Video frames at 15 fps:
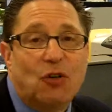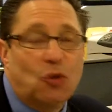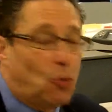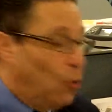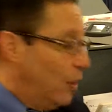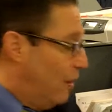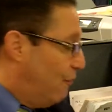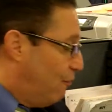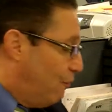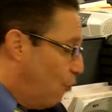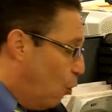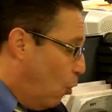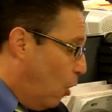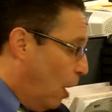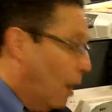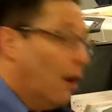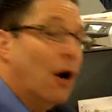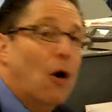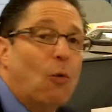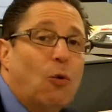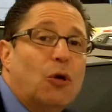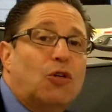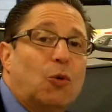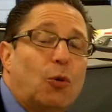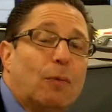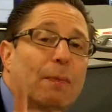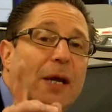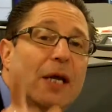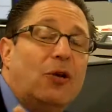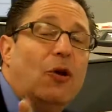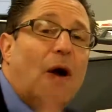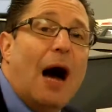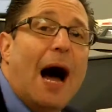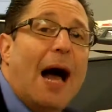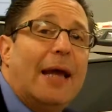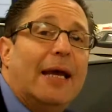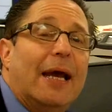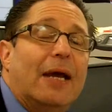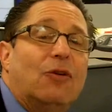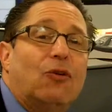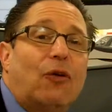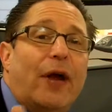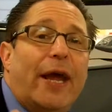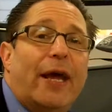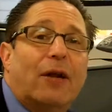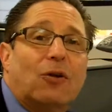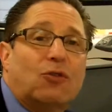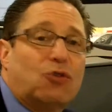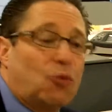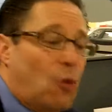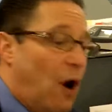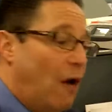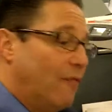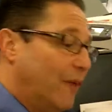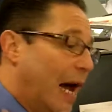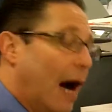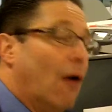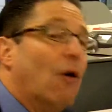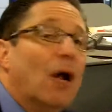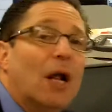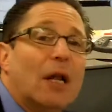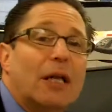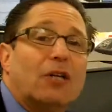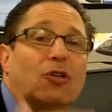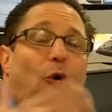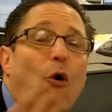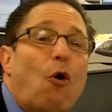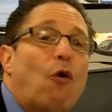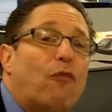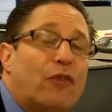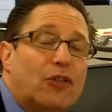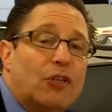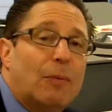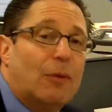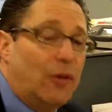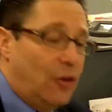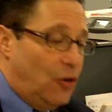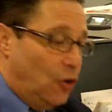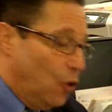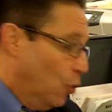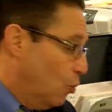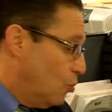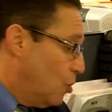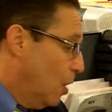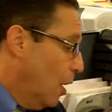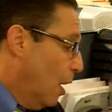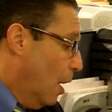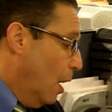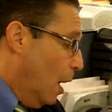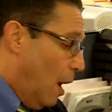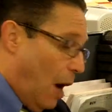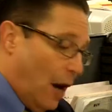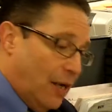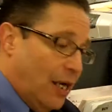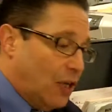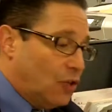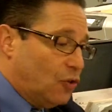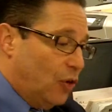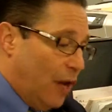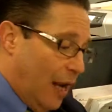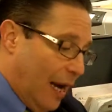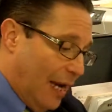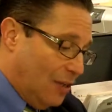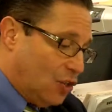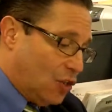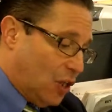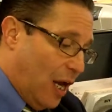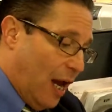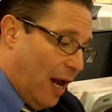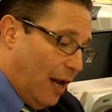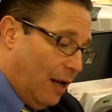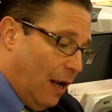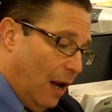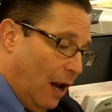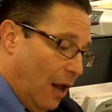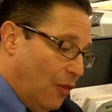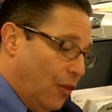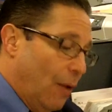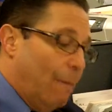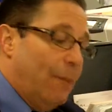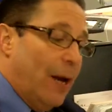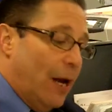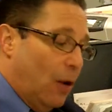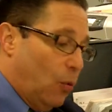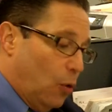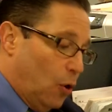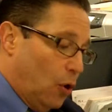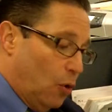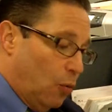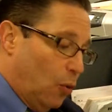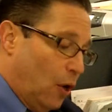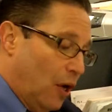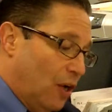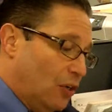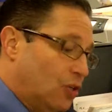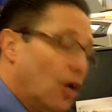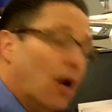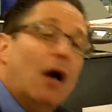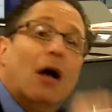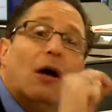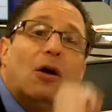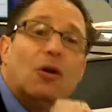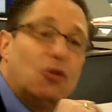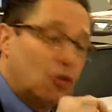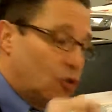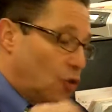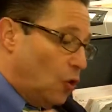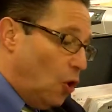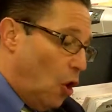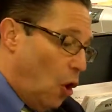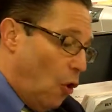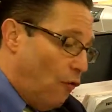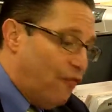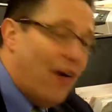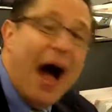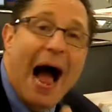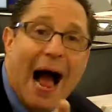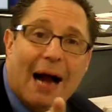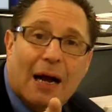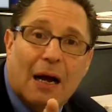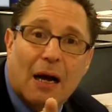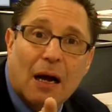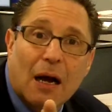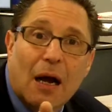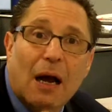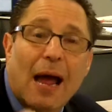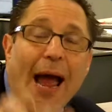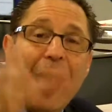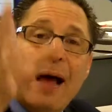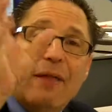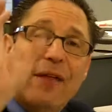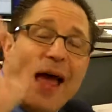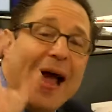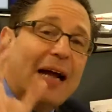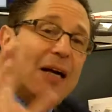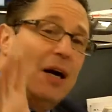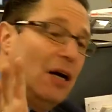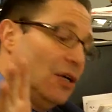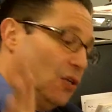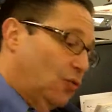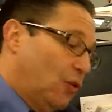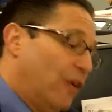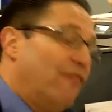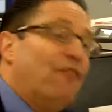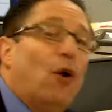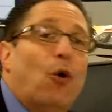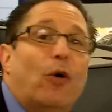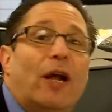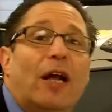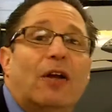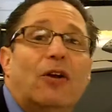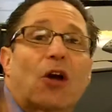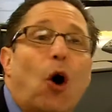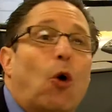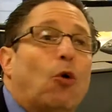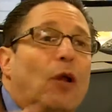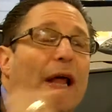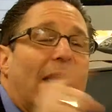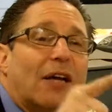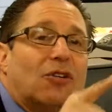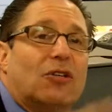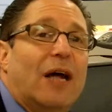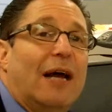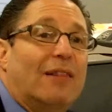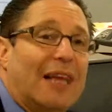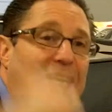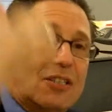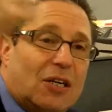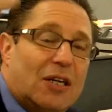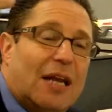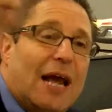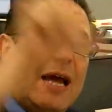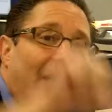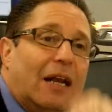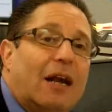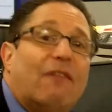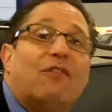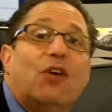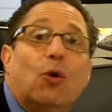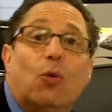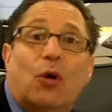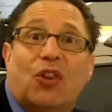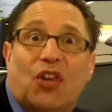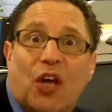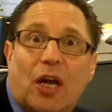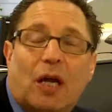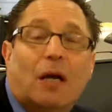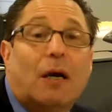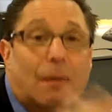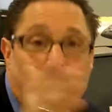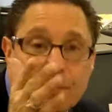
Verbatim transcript: or 24, which would be your high end, your handle's 12. Now, let's go over some of the news. Uh, yesterday I said the big word was Slovak. And that country voted no last night. That's a negative, you would think.